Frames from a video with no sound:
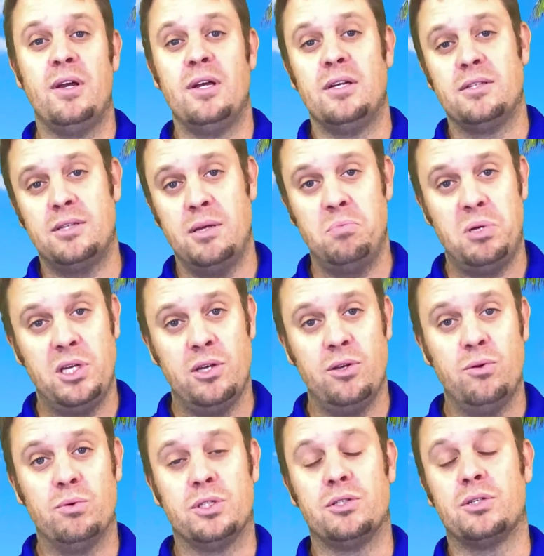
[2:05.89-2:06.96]
CPU,
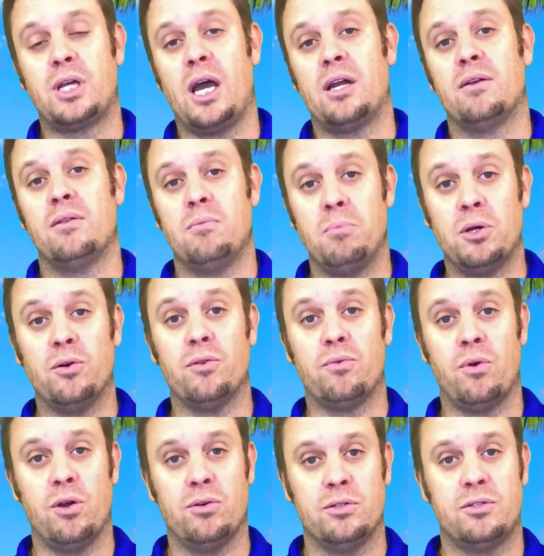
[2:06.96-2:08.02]
which is kind of in the middle of the
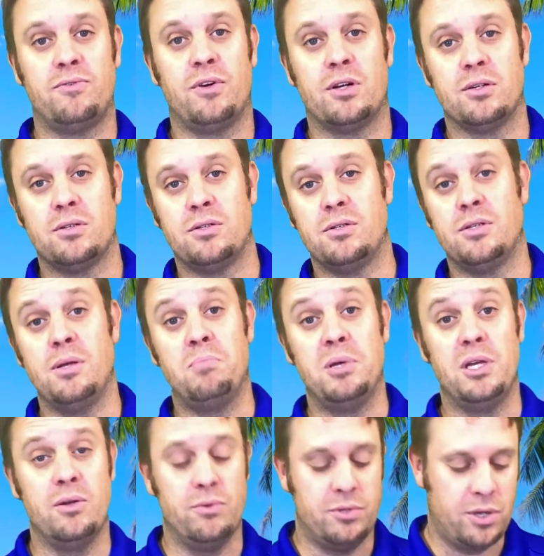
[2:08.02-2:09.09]
road as far as the
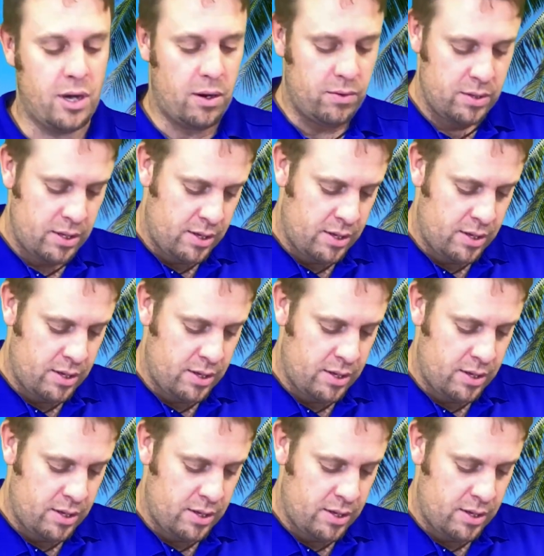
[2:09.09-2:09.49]
CPUs go.